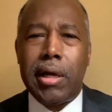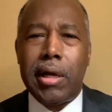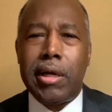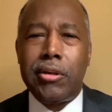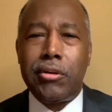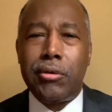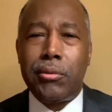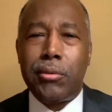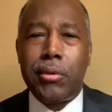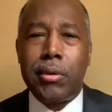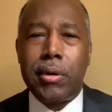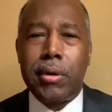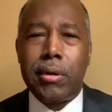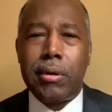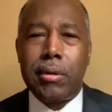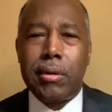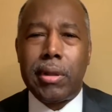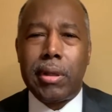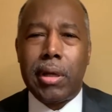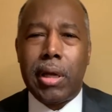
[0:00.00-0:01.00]
in the
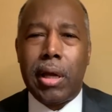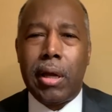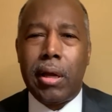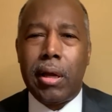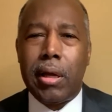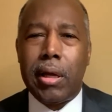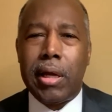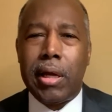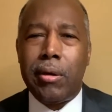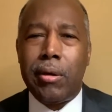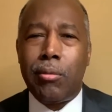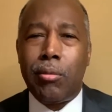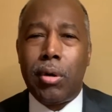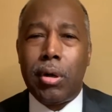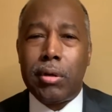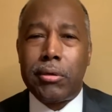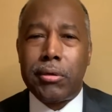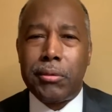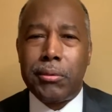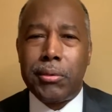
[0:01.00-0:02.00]
world at
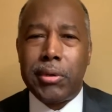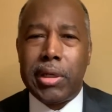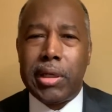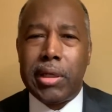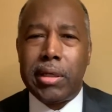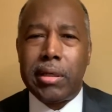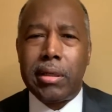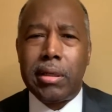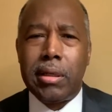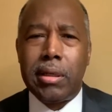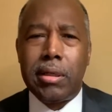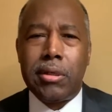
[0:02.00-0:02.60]
Walter Reed.